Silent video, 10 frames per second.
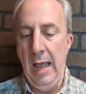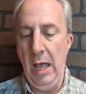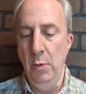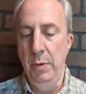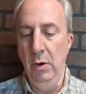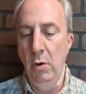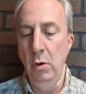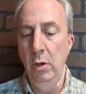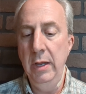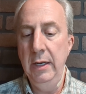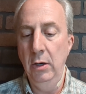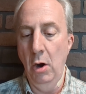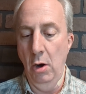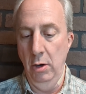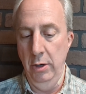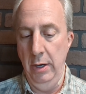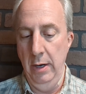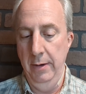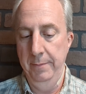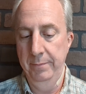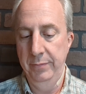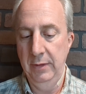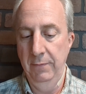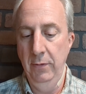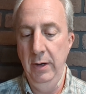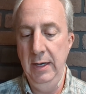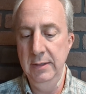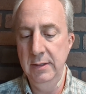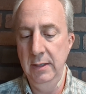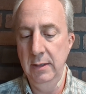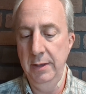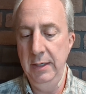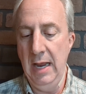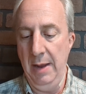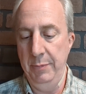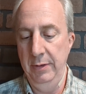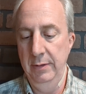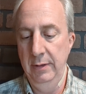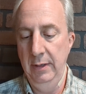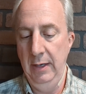Albero Lingarn. For an instant nothing happened,